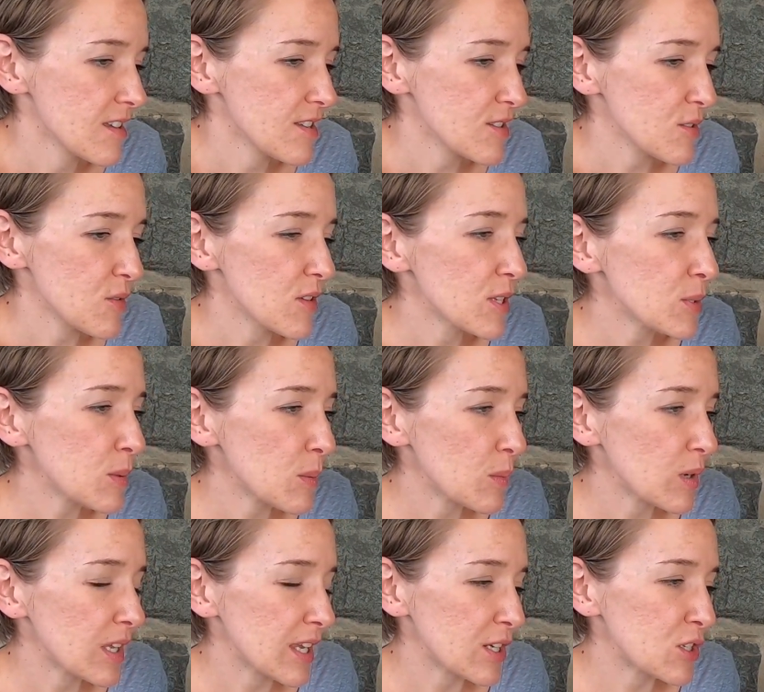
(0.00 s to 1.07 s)
So this one
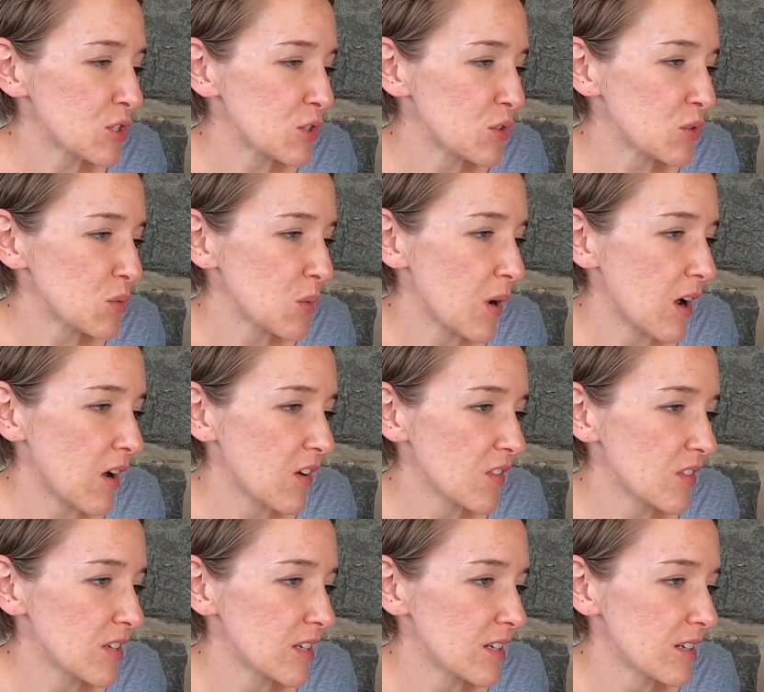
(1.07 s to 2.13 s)
would get you
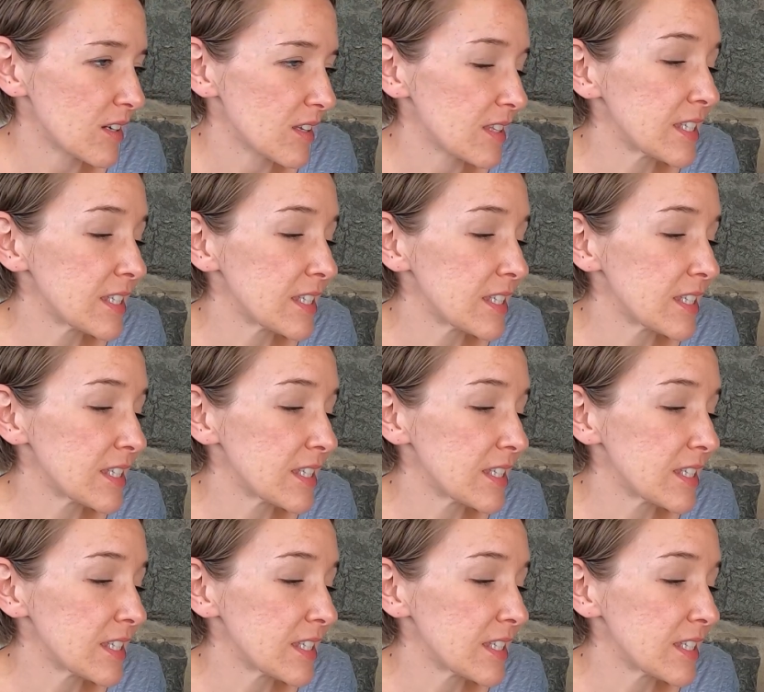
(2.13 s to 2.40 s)
on the